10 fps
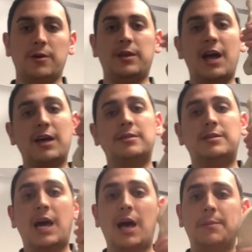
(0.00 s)
the
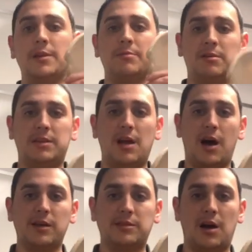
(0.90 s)
acetabulum of the
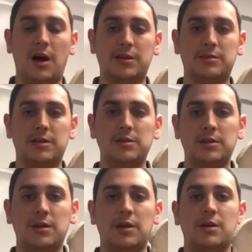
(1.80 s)
os
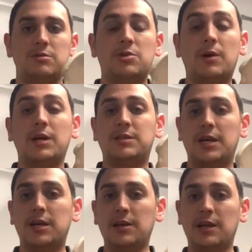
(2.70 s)
coxa to
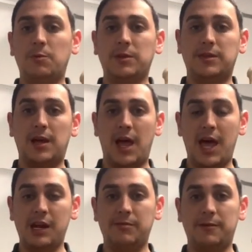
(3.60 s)
articulate with the
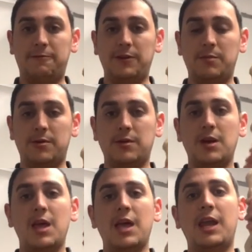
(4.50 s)
head of the
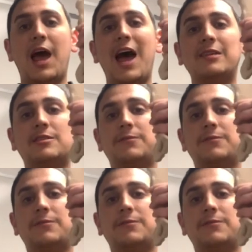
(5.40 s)
femur, it has to